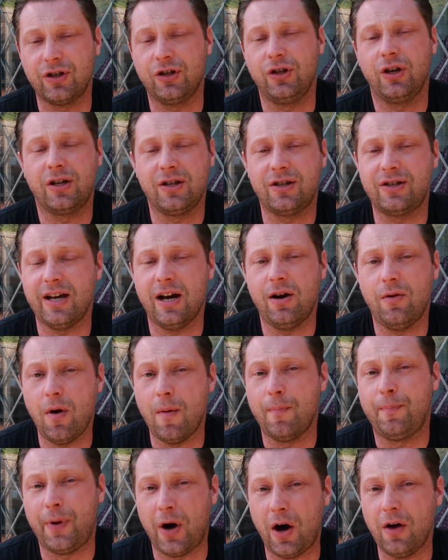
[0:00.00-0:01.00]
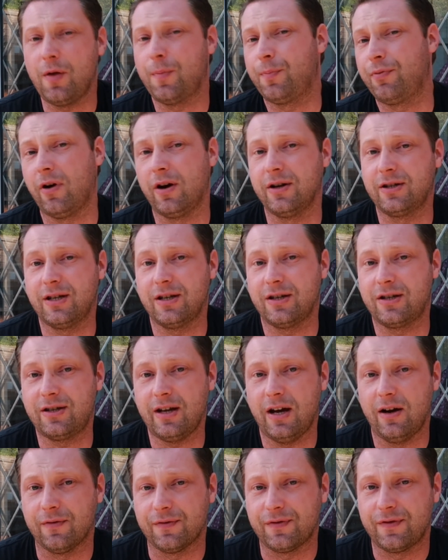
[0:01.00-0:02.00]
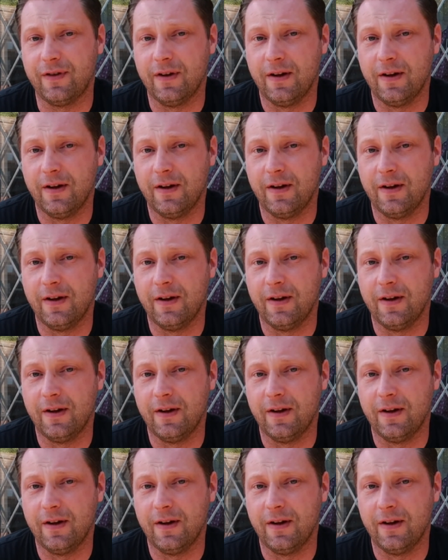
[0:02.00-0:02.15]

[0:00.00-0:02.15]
and you can tell by the price itself.